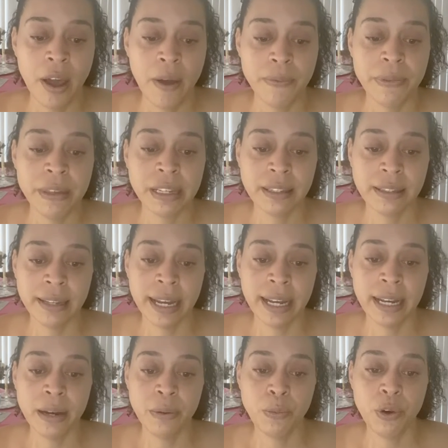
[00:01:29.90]
The
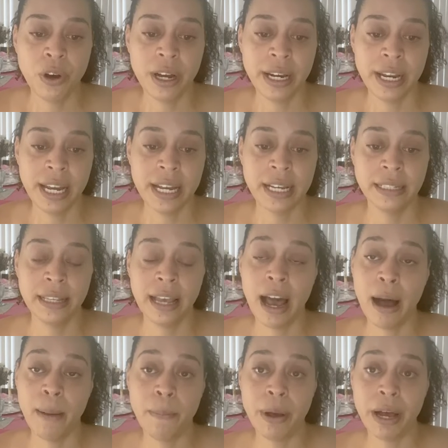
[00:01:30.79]
second one is,
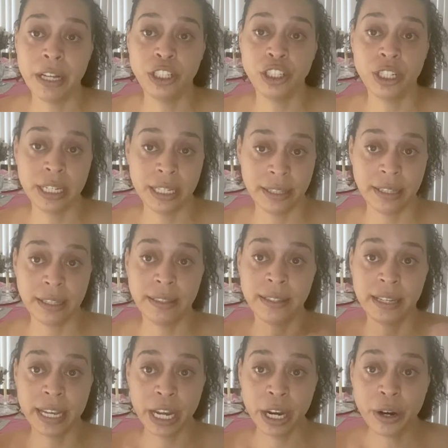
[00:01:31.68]
how much is the
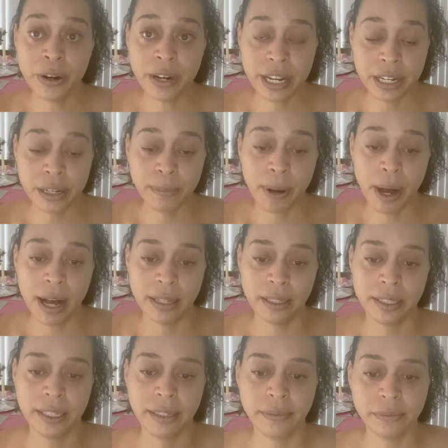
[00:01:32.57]
security
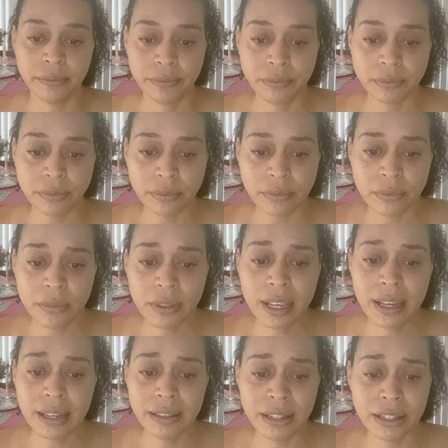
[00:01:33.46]
deposit?
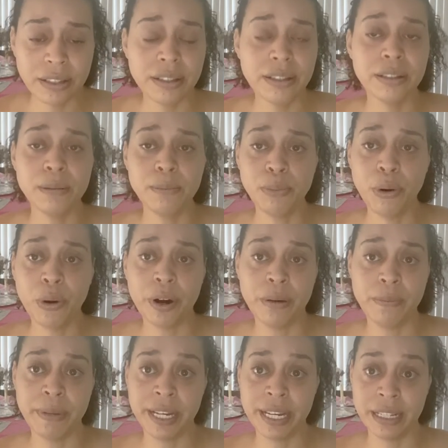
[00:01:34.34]
This is
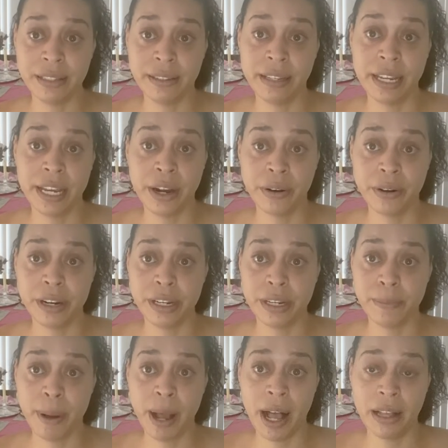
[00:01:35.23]
important because security
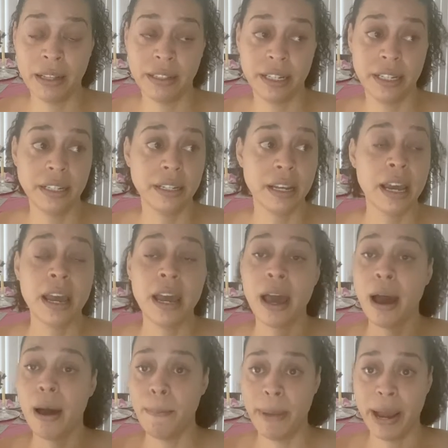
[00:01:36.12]
deposit
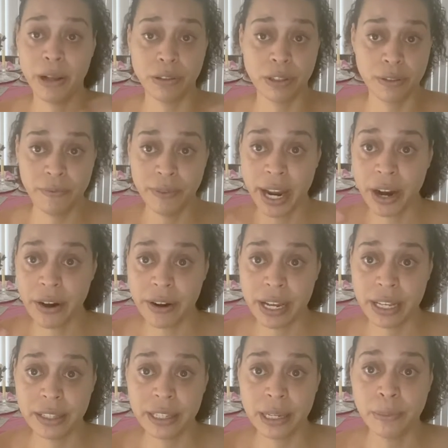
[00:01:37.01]
amounts
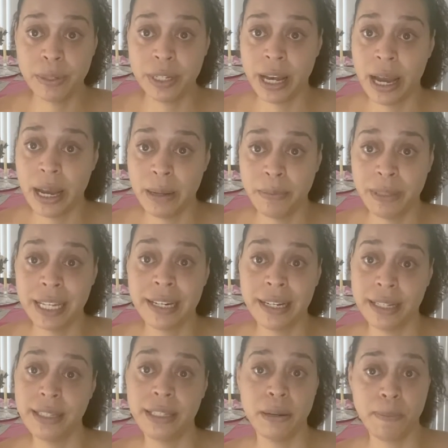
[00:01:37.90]
vary. Sometimes it
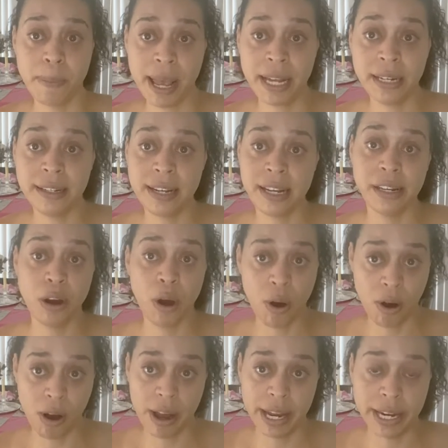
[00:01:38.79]
is depending
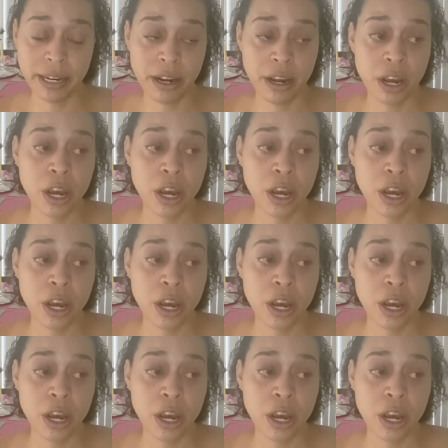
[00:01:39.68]
on